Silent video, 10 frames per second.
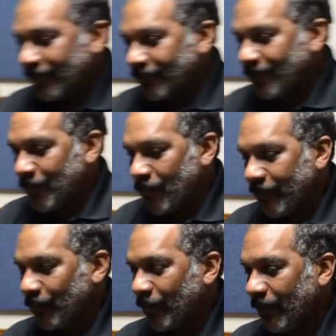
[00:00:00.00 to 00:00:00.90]
to the
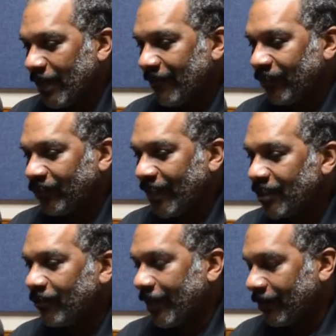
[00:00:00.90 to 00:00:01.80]
point where we have a second
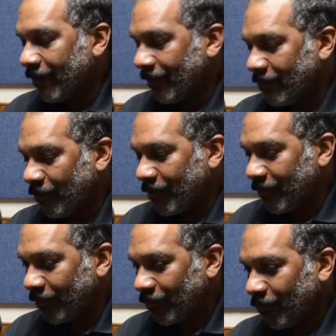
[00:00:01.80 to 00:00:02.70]
grader, according to the
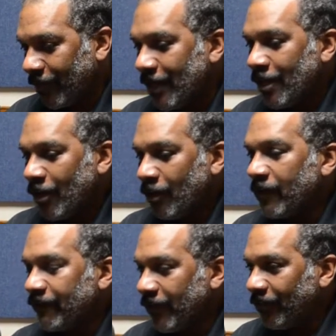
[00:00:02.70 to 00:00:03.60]
story, who
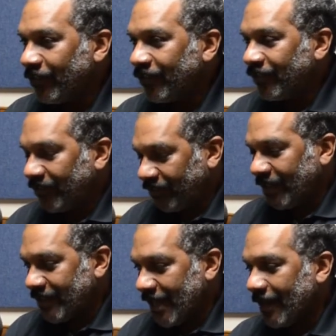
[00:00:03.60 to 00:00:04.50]
refuses to sit
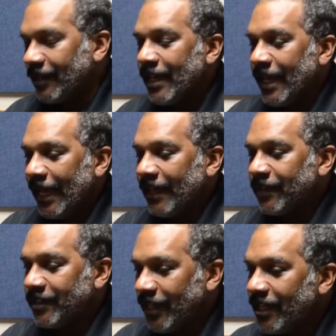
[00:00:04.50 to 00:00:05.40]
down, and the
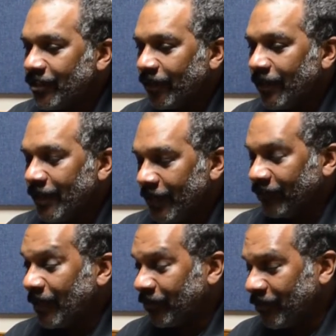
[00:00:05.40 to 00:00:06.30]
teacher,
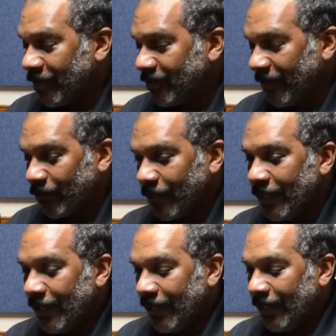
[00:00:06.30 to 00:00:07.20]
substitute teacher, by the way,
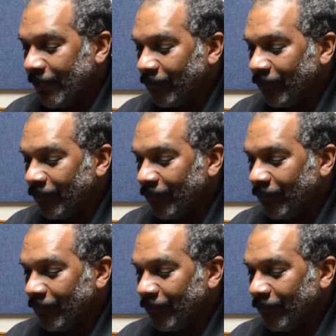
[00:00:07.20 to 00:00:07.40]
is